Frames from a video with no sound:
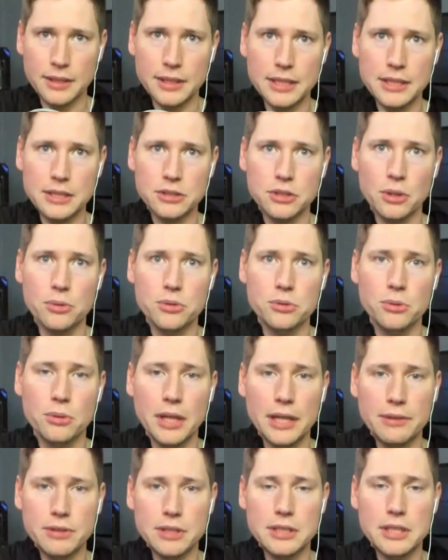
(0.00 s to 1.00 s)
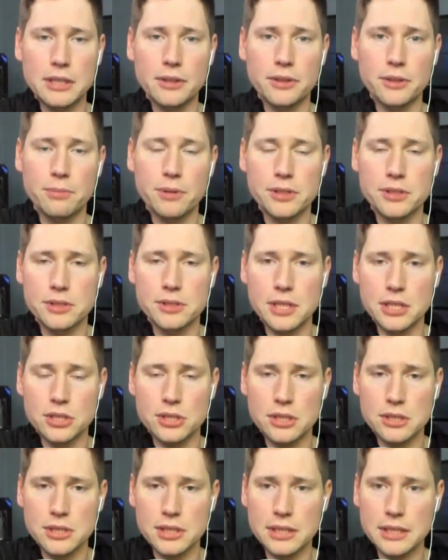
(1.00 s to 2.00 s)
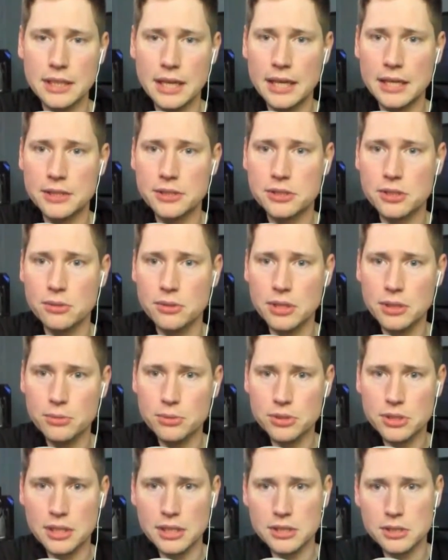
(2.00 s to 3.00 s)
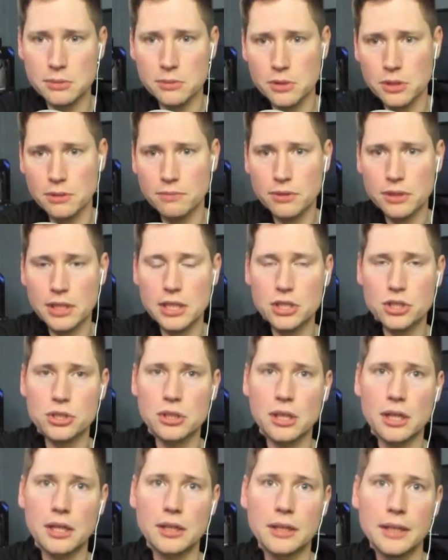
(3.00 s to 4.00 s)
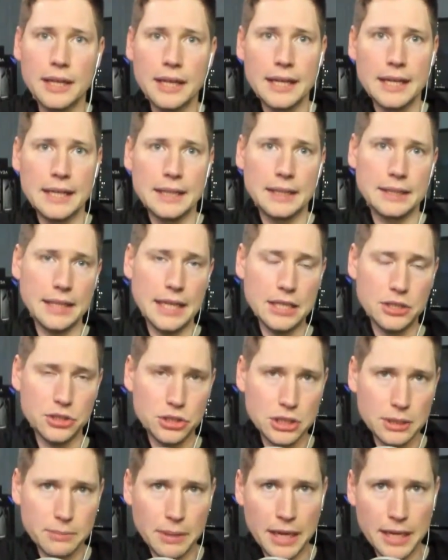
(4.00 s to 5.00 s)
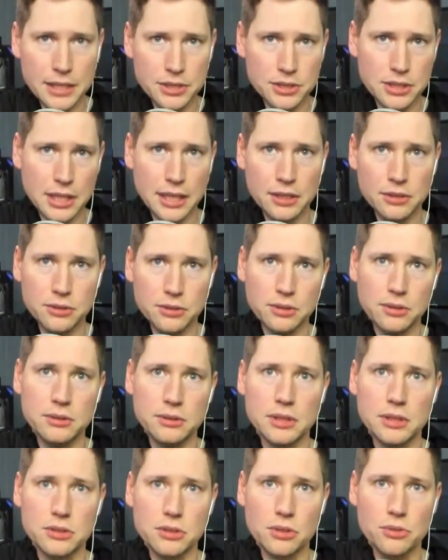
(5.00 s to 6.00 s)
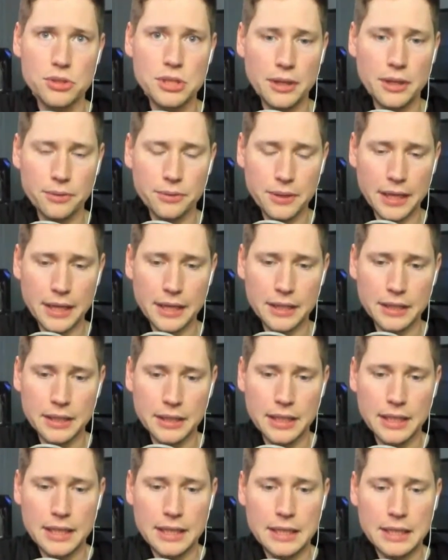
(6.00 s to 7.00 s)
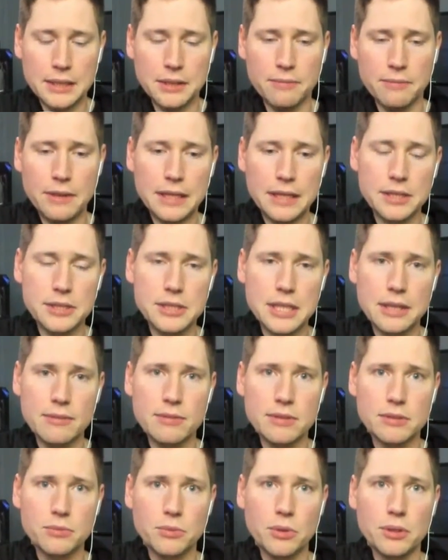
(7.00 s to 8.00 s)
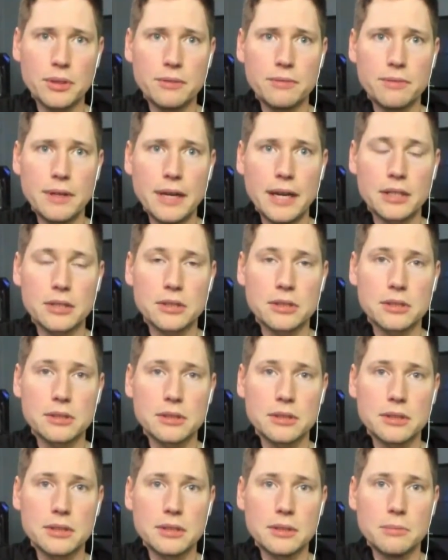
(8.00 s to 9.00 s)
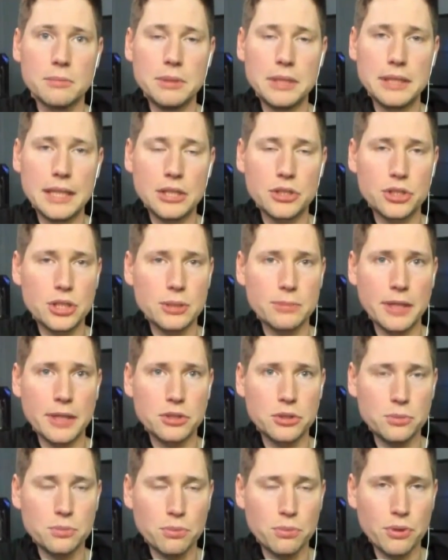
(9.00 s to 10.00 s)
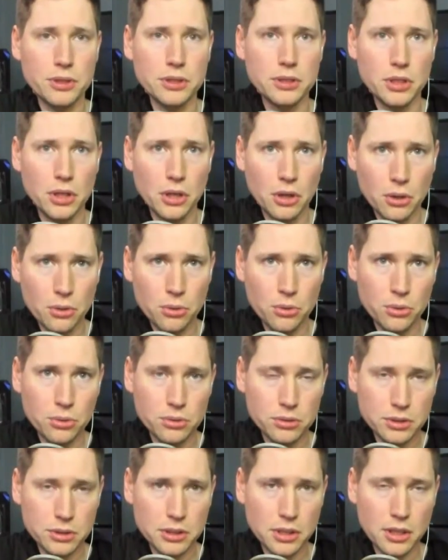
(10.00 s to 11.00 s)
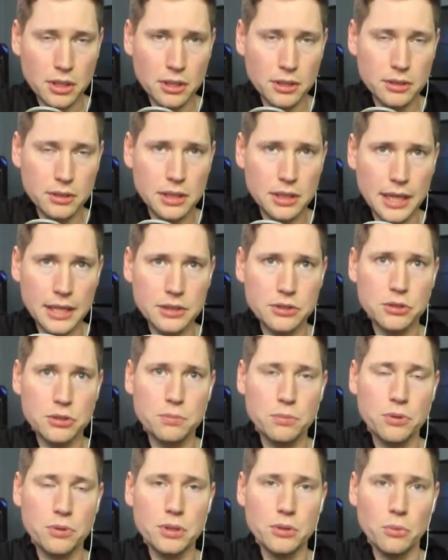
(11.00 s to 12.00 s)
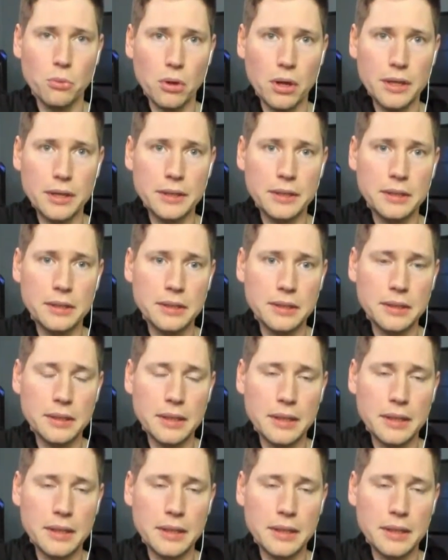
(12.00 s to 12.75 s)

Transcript: They didn't go into a lot of detail at the presentation at CES, so he was getting some clarification on like HDMI standard, and it turns out that the Vega 7 will in fact be an HDMI 2.0 card, not 2.1.